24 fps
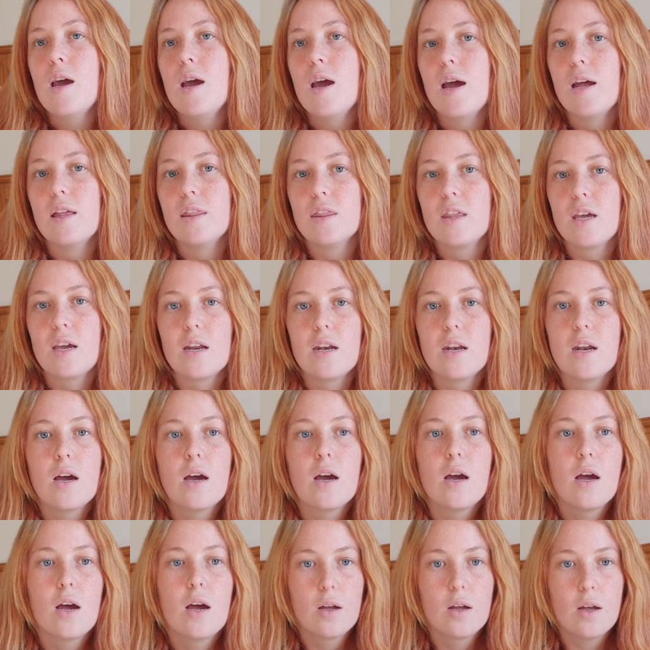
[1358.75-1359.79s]
And then
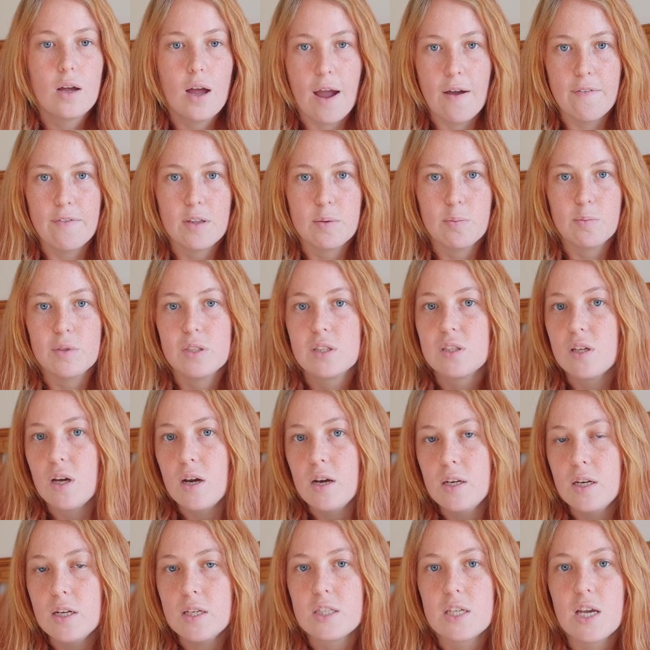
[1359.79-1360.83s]
have them
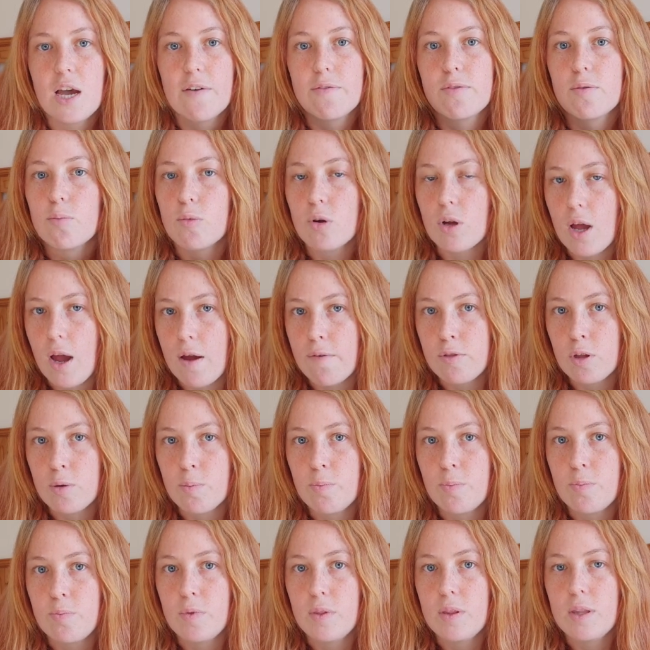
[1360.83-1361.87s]
sign it, have them have the
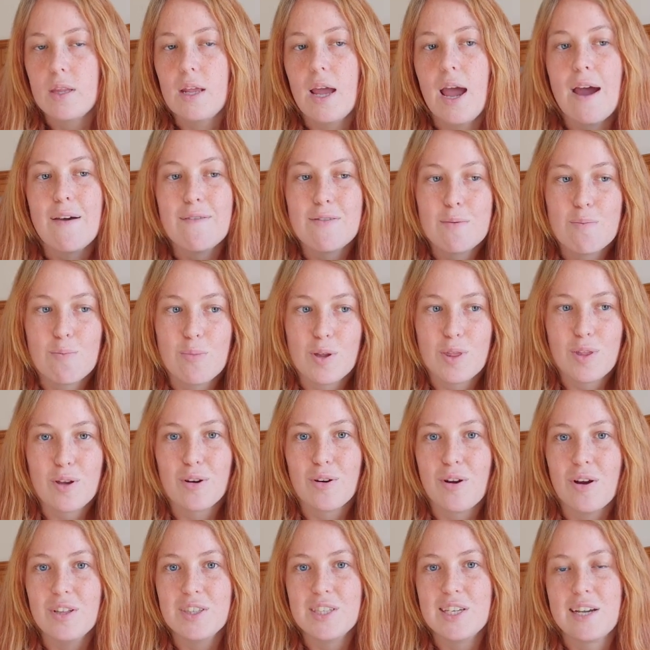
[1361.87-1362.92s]
have them put their
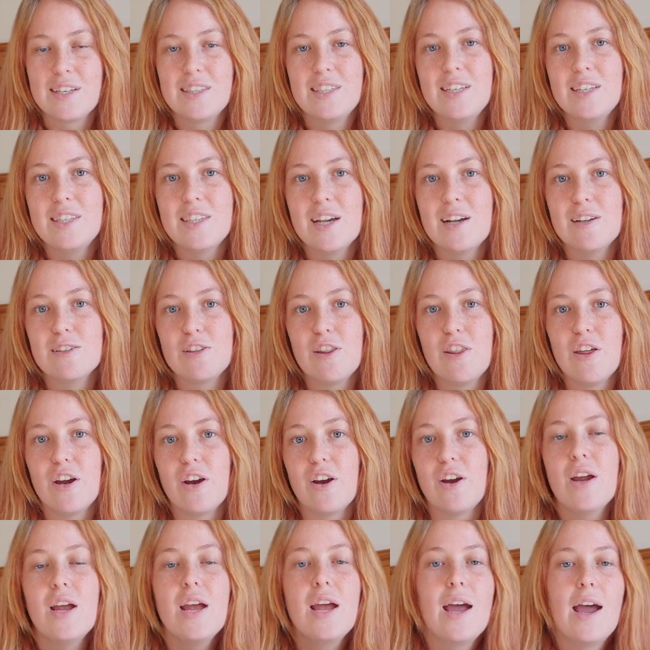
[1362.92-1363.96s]
contact details
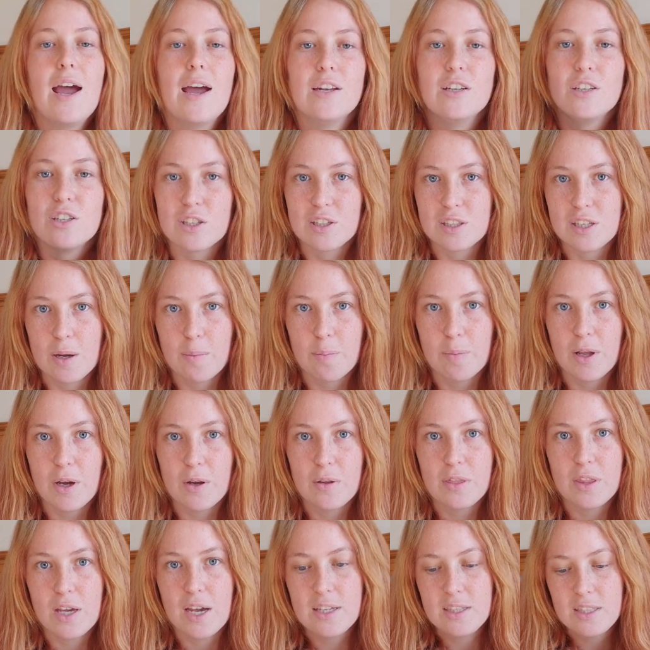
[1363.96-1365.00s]
there and just
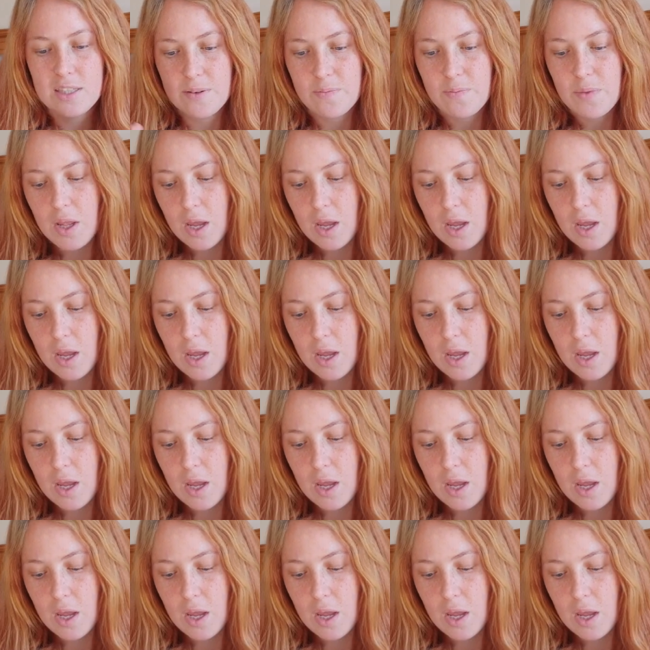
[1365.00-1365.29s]
upload that.